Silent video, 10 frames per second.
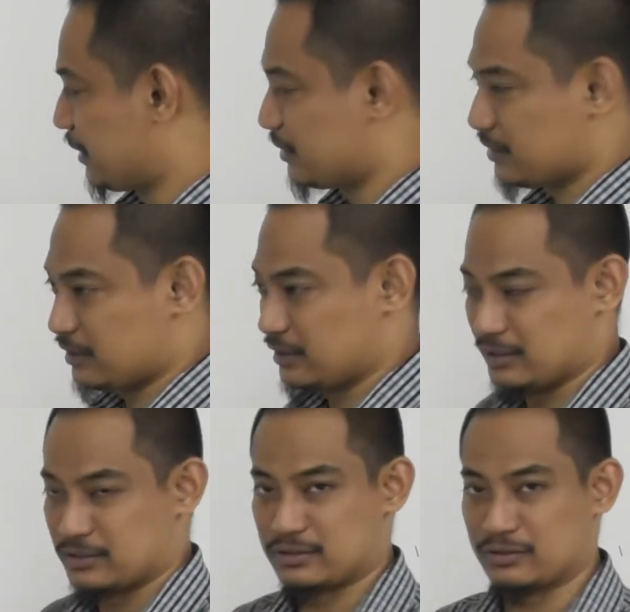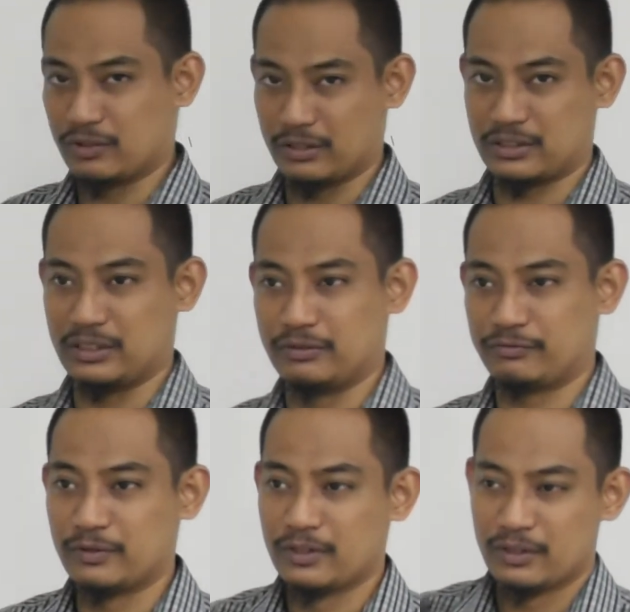then it's
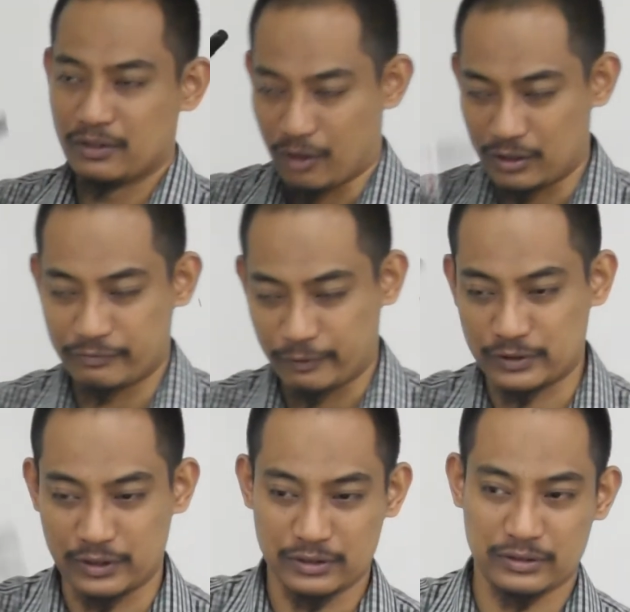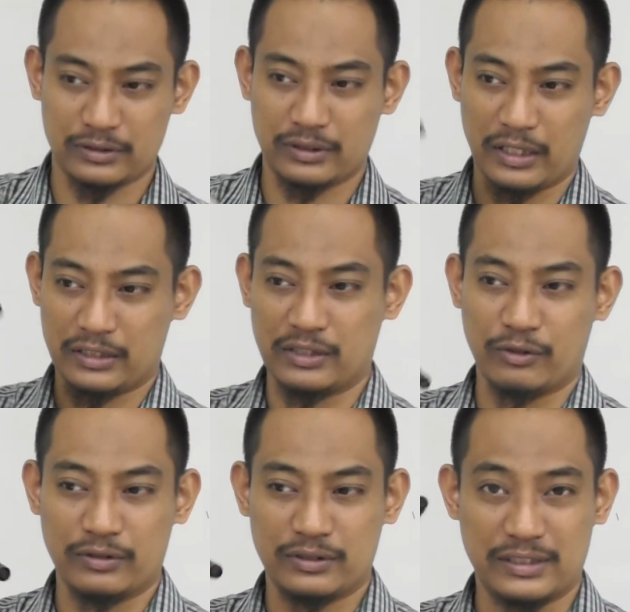actually all the forces acting
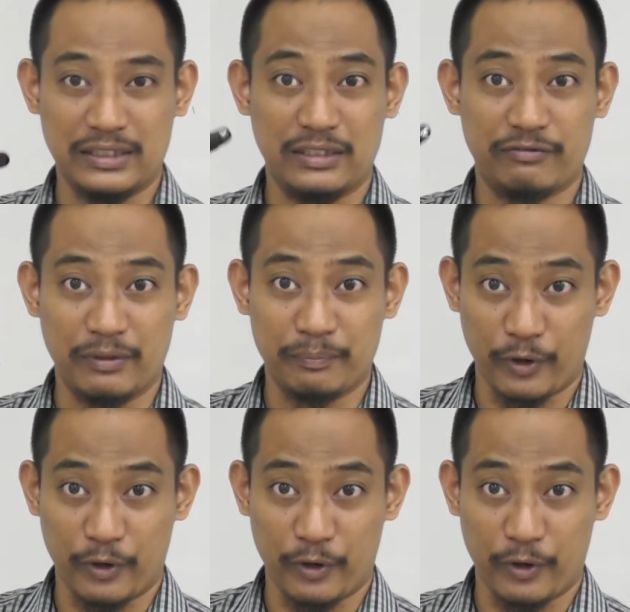on three different